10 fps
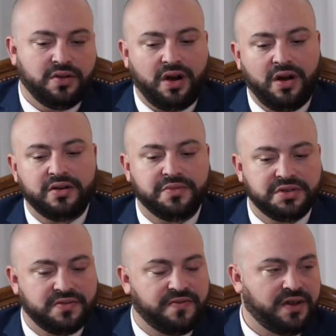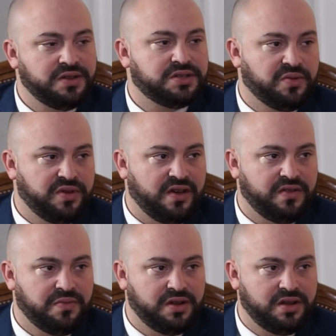arguments and fights that we
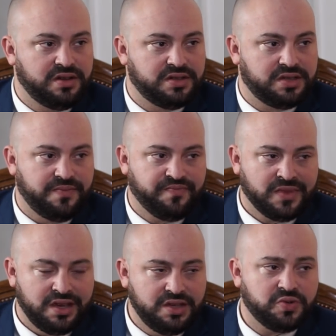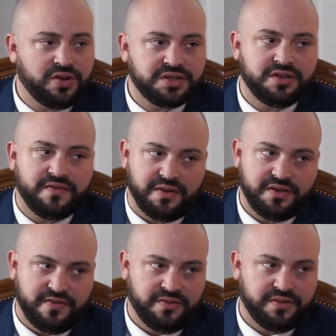have in the Middle East. Israel's in a
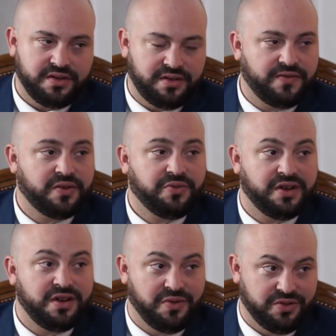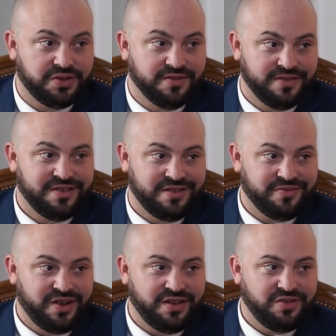very difficult neighborhood,
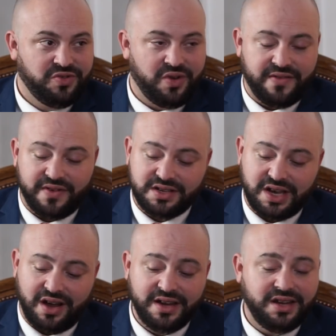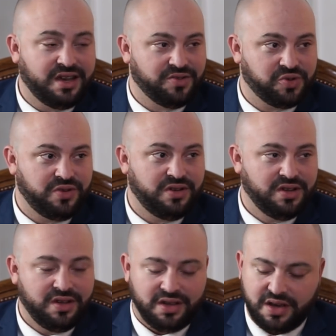right? You have a tiny country
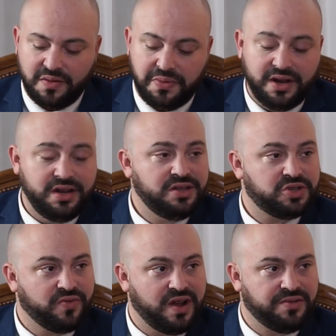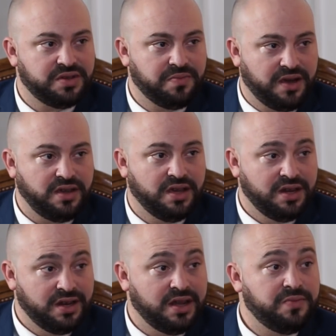completely surrounded by
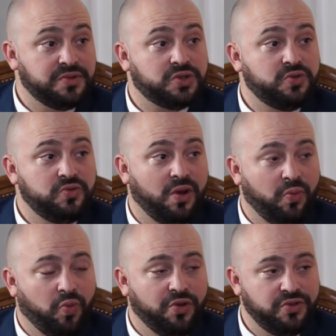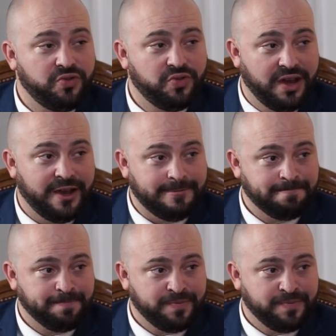neighbors who don't want you there,